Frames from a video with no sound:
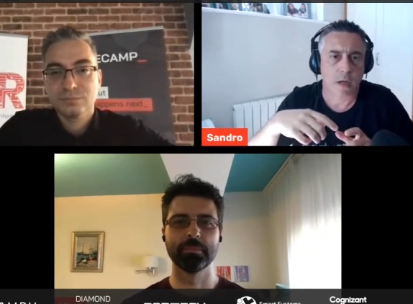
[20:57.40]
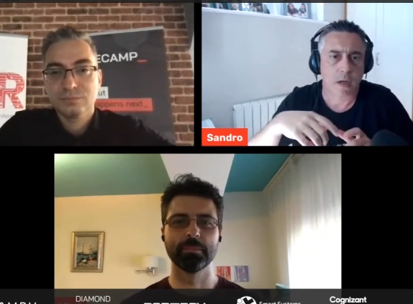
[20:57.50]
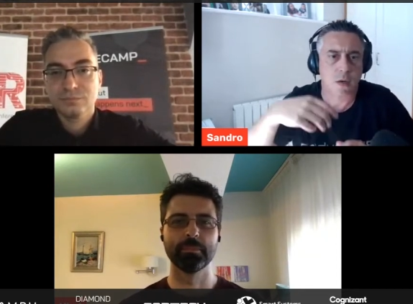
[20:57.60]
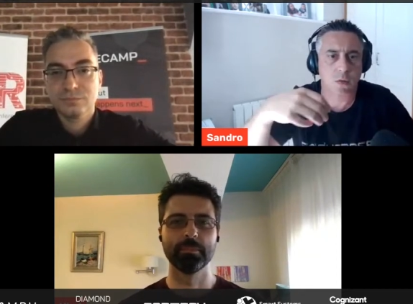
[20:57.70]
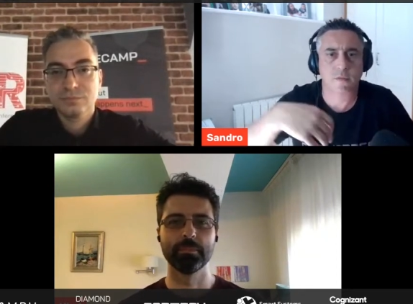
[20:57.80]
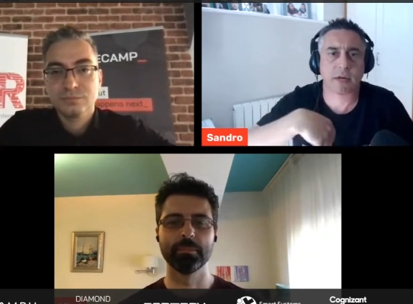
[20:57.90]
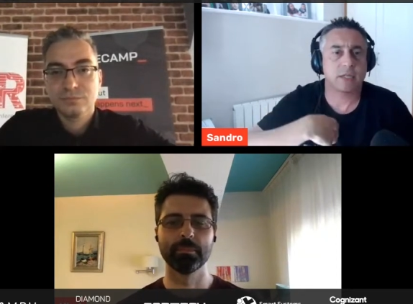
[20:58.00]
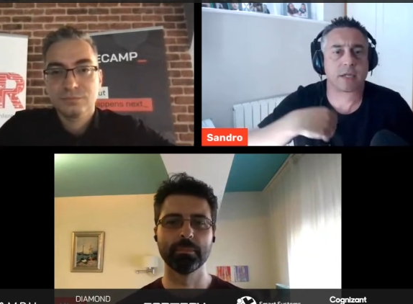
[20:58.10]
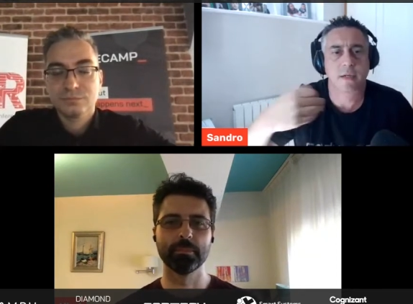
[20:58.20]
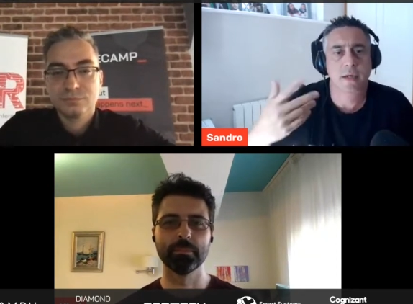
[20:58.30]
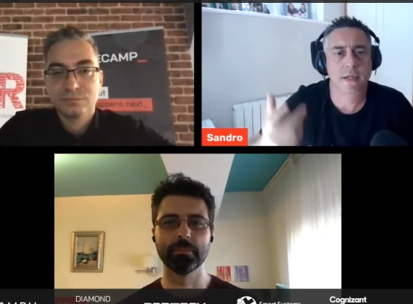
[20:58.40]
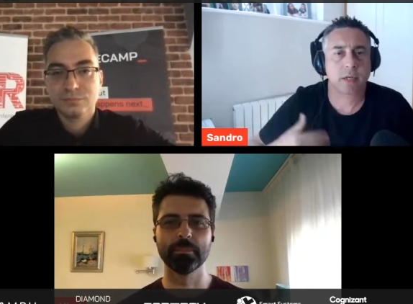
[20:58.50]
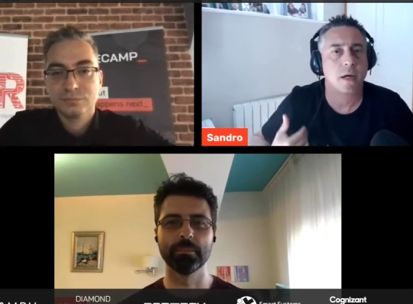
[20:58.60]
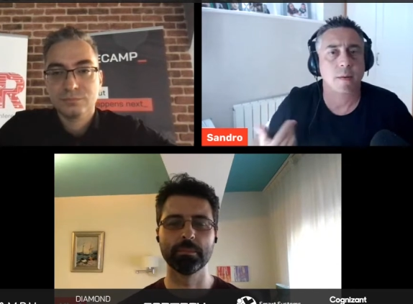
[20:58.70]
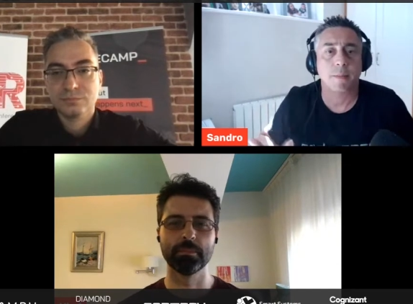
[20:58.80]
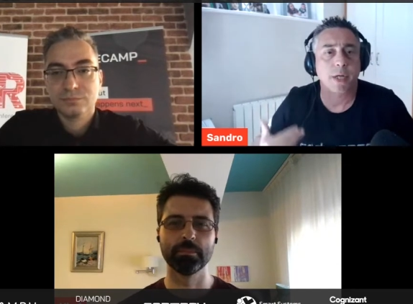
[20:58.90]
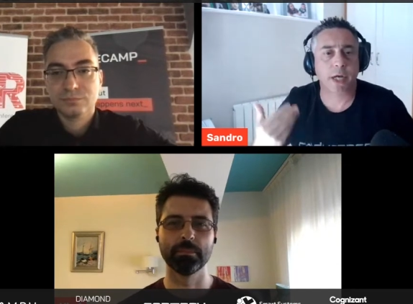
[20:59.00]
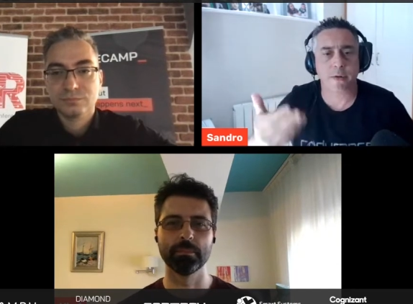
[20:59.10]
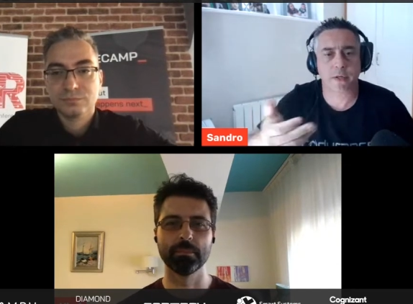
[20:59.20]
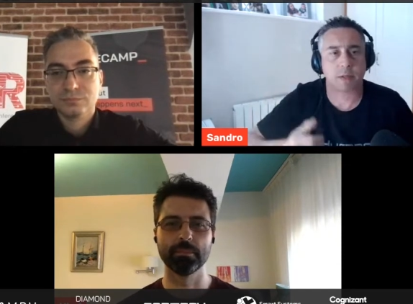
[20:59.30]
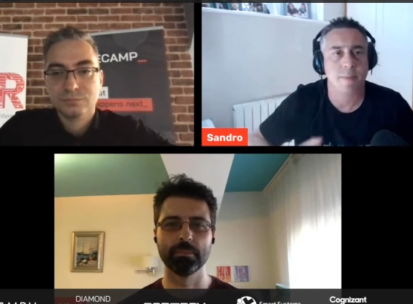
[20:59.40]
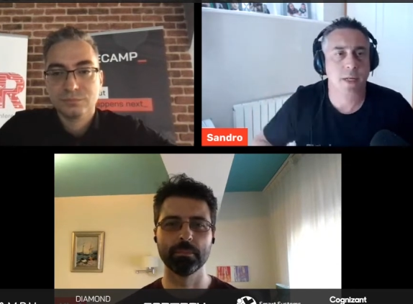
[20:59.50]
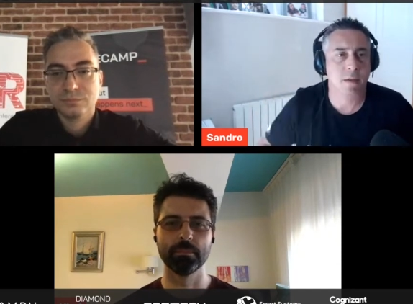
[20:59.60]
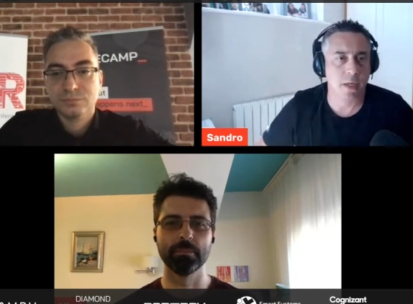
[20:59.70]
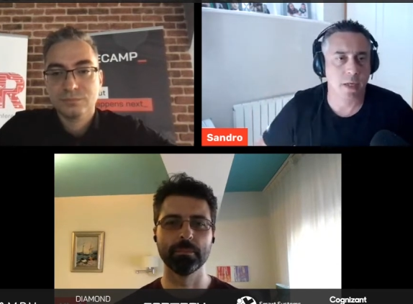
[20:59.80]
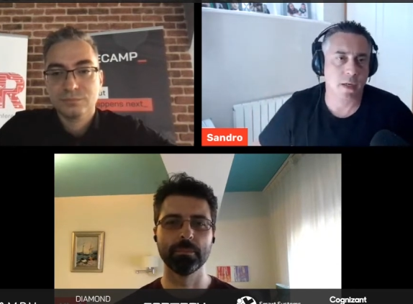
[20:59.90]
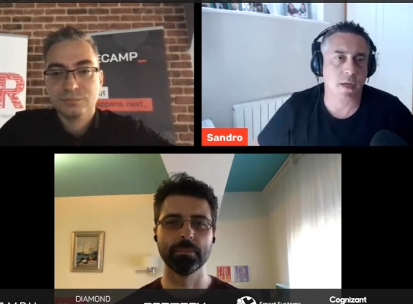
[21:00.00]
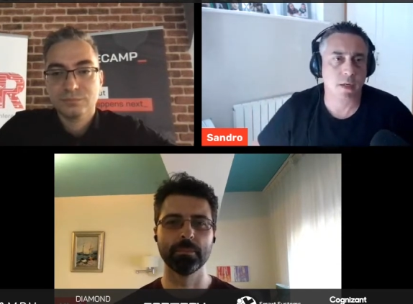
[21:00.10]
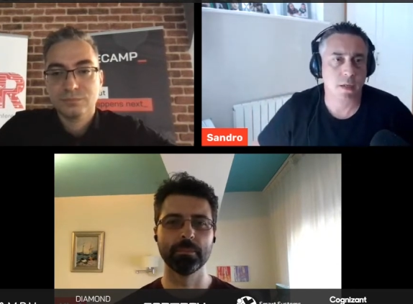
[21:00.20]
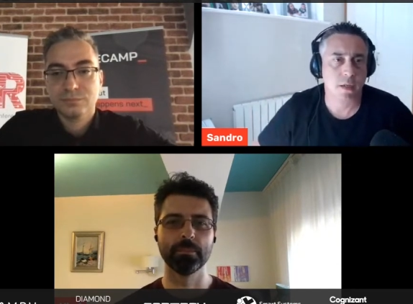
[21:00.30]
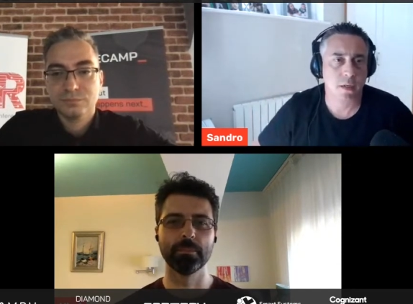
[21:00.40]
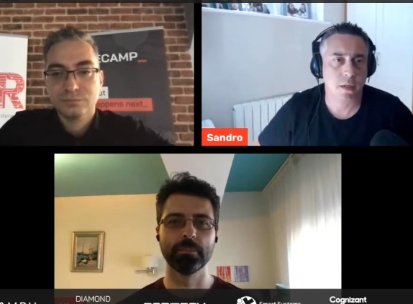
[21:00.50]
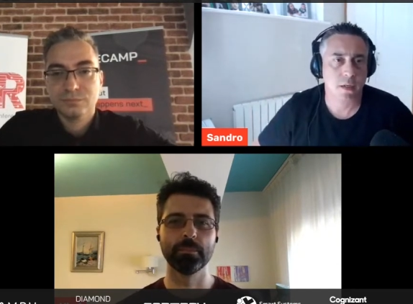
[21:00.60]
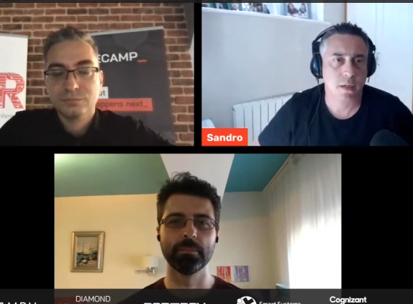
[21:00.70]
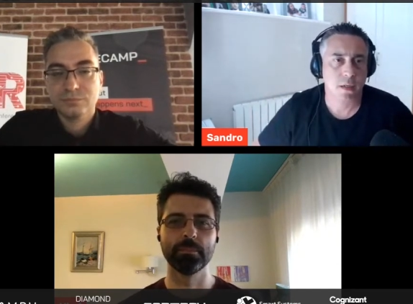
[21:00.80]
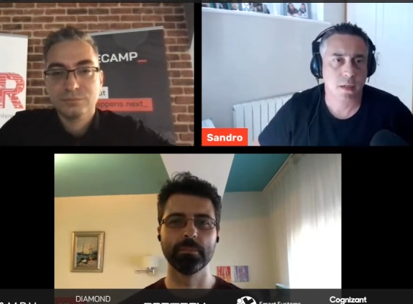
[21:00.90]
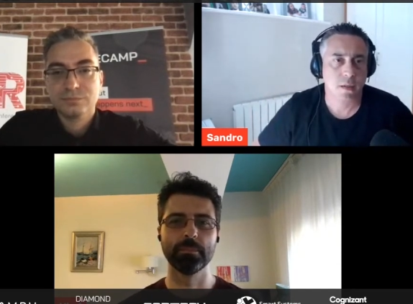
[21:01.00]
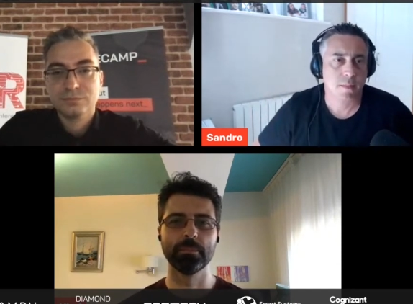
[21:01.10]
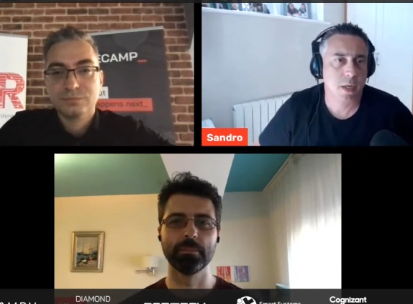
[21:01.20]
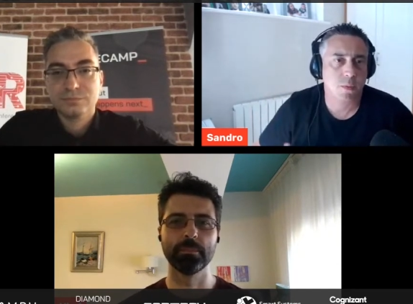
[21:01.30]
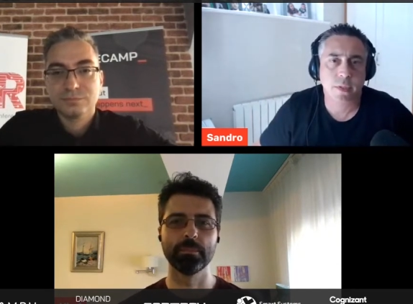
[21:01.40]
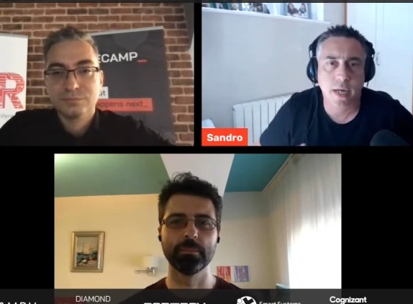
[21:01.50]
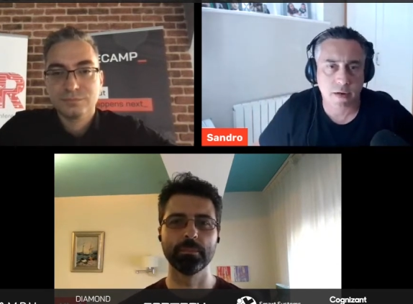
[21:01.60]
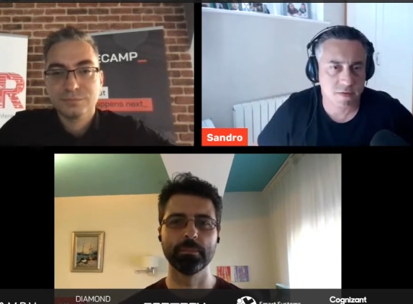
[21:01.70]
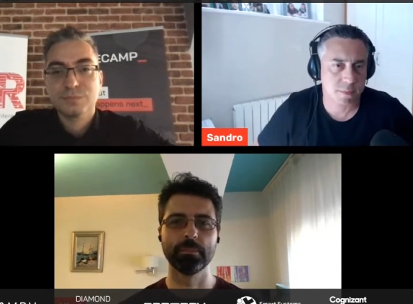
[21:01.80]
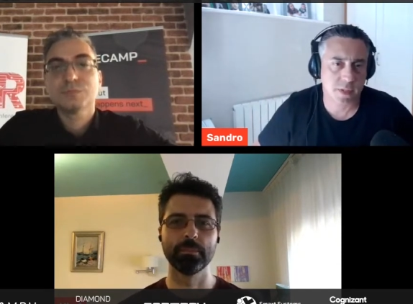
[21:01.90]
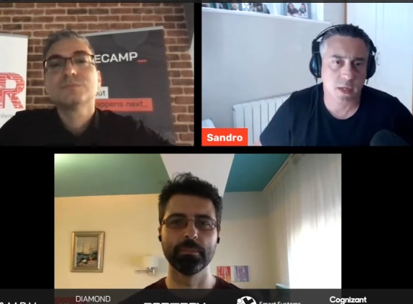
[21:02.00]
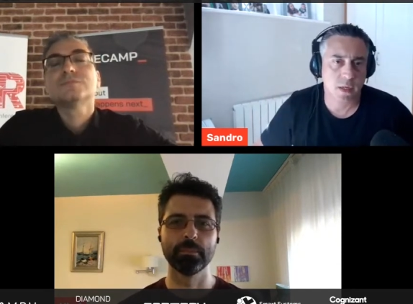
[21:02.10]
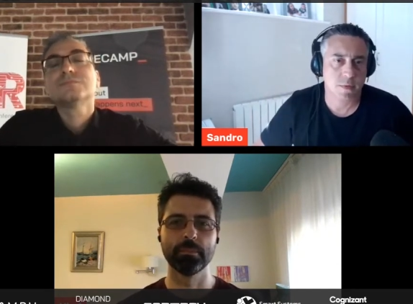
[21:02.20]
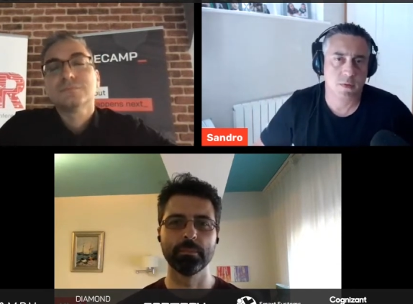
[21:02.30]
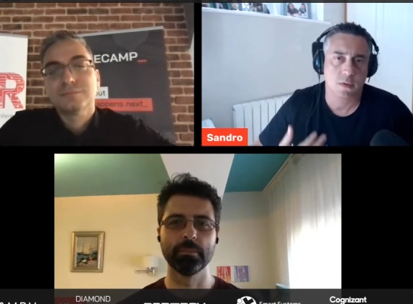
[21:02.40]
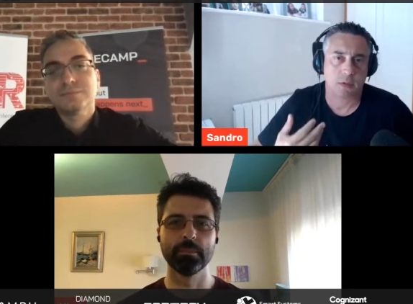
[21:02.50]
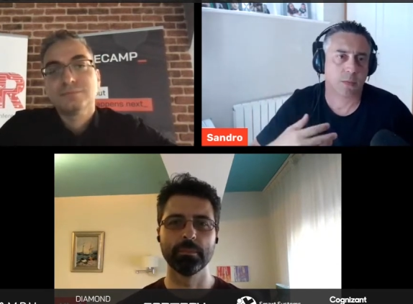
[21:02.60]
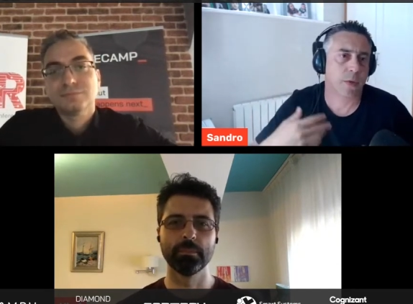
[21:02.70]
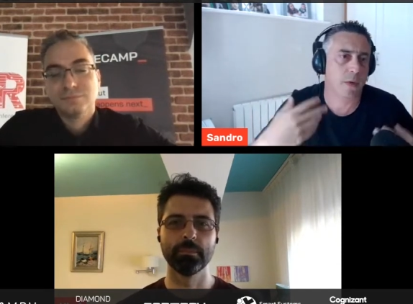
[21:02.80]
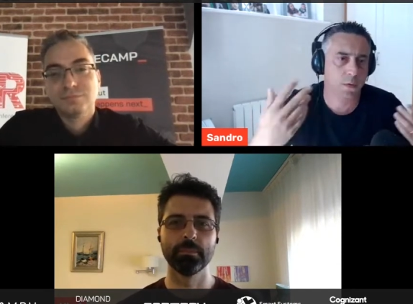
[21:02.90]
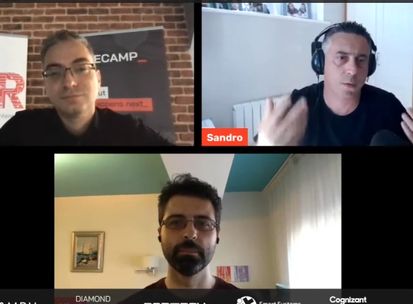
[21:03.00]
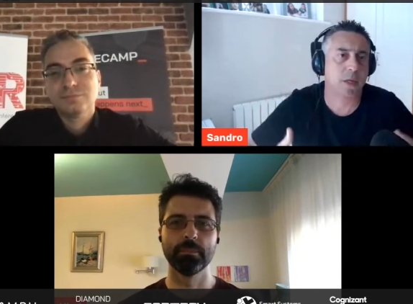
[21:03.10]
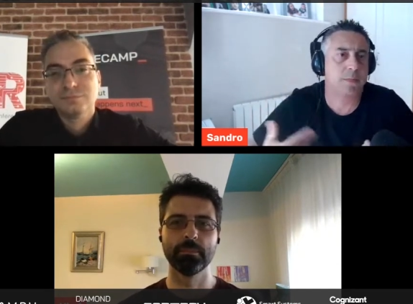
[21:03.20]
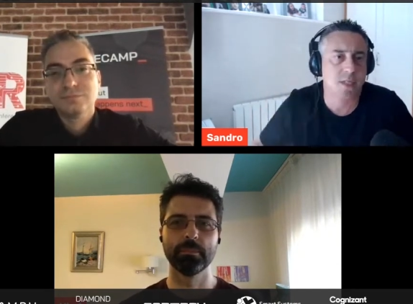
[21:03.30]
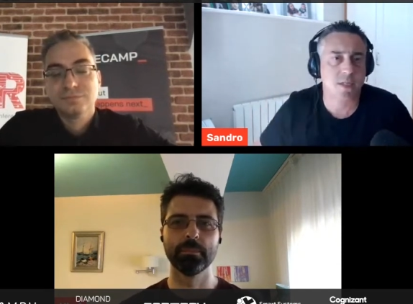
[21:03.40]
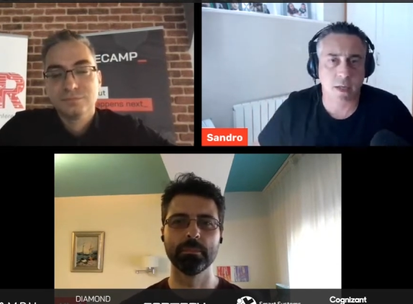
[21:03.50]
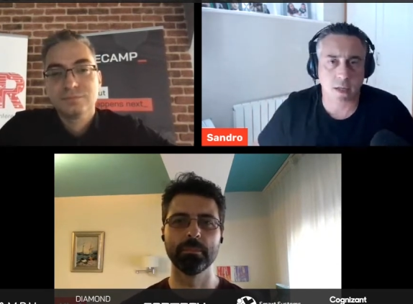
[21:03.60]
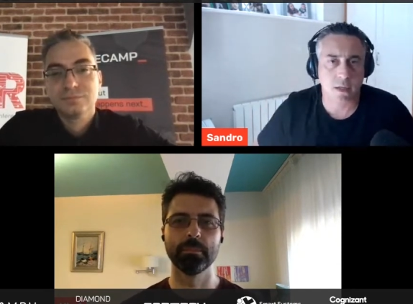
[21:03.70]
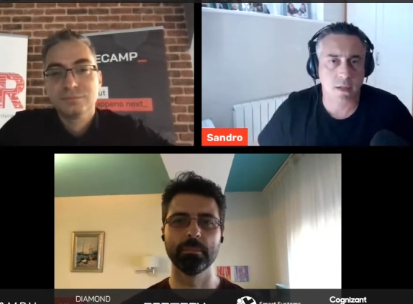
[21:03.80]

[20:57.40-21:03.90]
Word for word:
Speaker 1: let's say, let's say I, I'm curious about A I. But I would never be able to, well, it would be a mistake